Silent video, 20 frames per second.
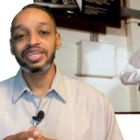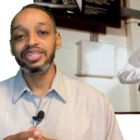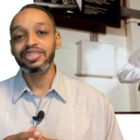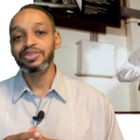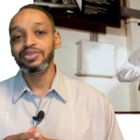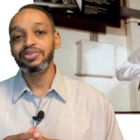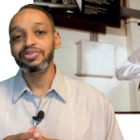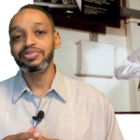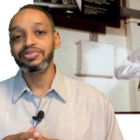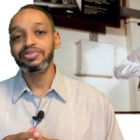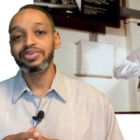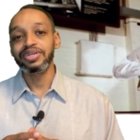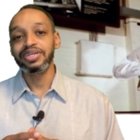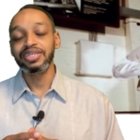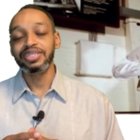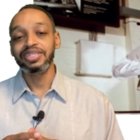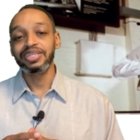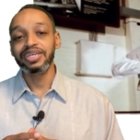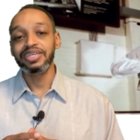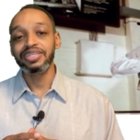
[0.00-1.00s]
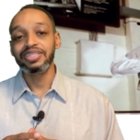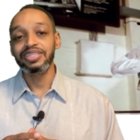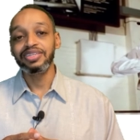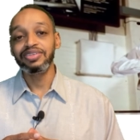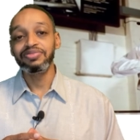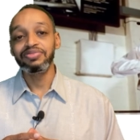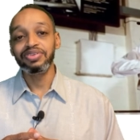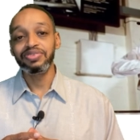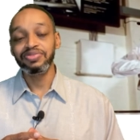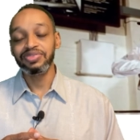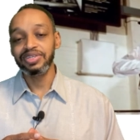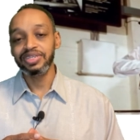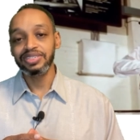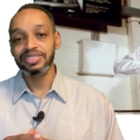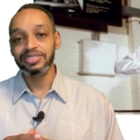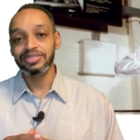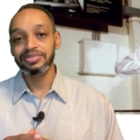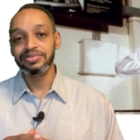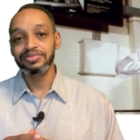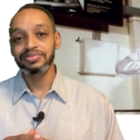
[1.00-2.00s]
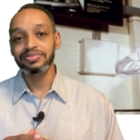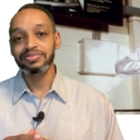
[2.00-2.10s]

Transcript: end of uh, 1950s